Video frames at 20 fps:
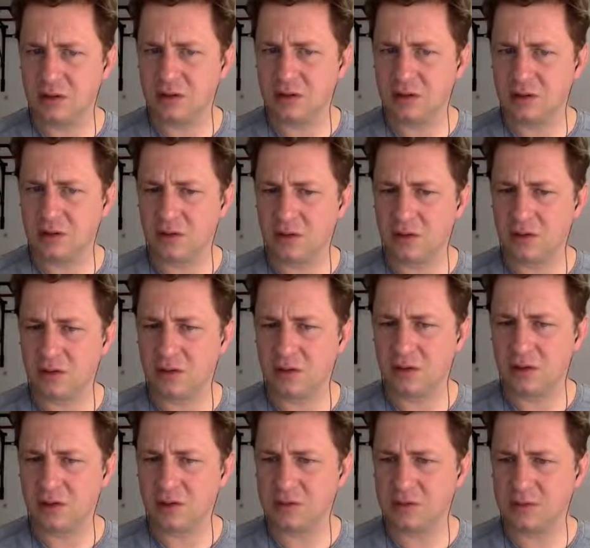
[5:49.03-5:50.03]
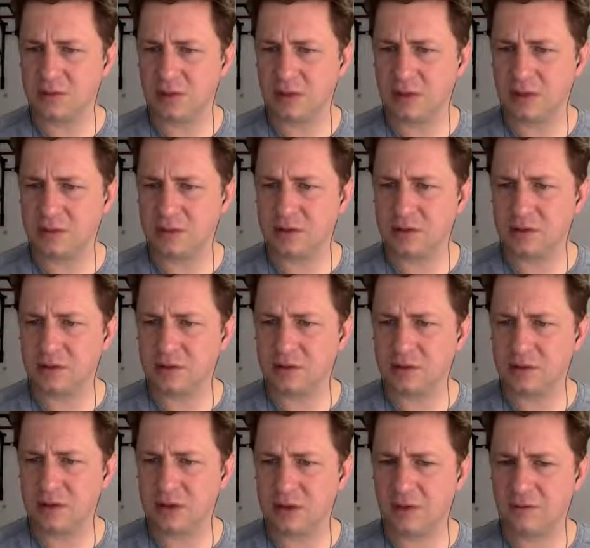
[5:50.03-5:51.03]
going in the right spot. So what do
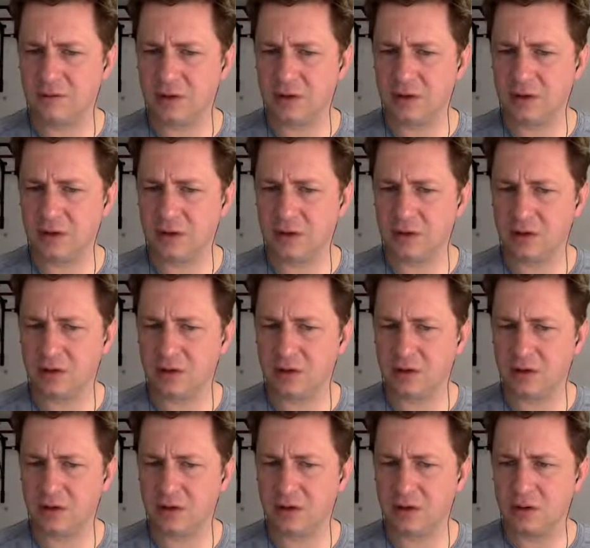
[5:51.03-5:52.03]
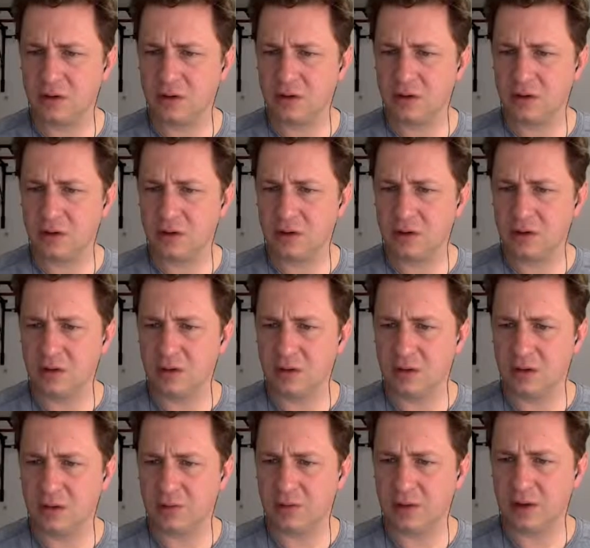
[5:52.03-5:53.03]
we have here?
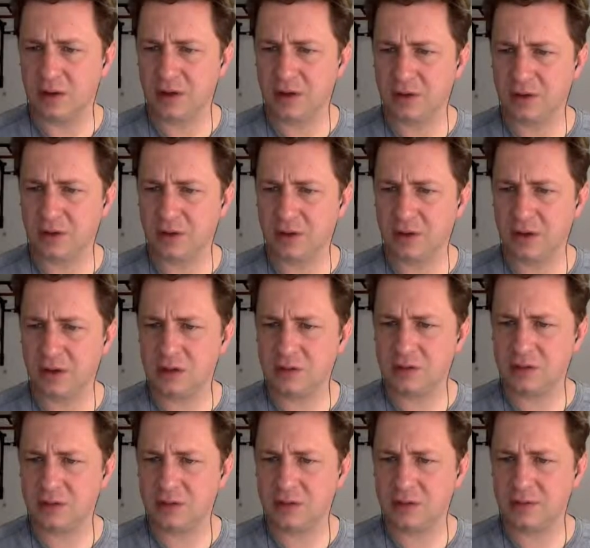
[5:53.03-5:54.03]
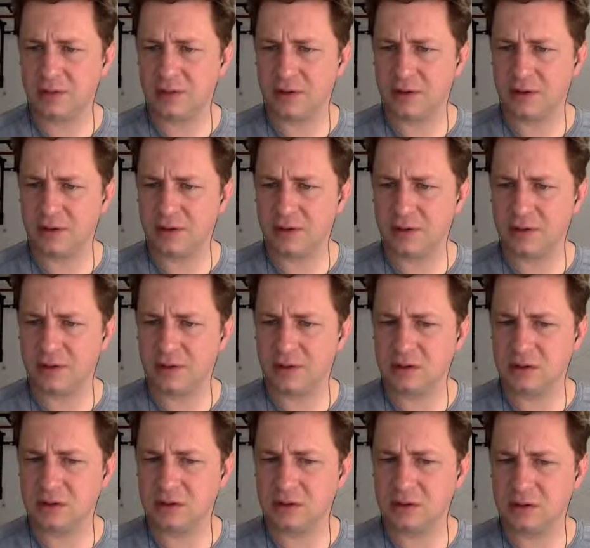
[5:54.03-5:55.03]
Yeah, pocket 38 sharpen is
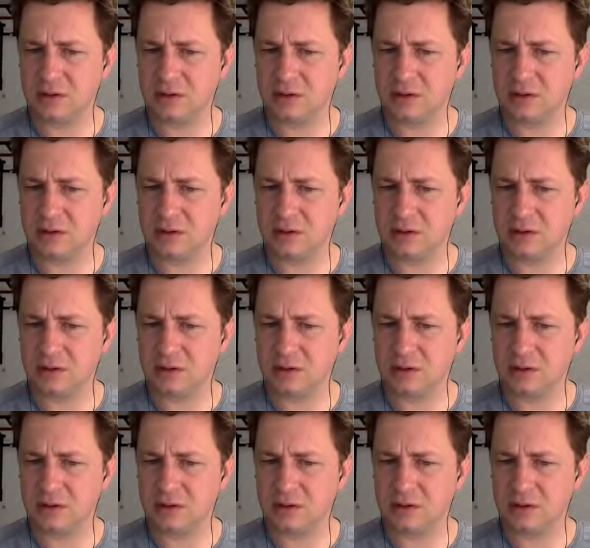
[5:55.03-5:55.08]
just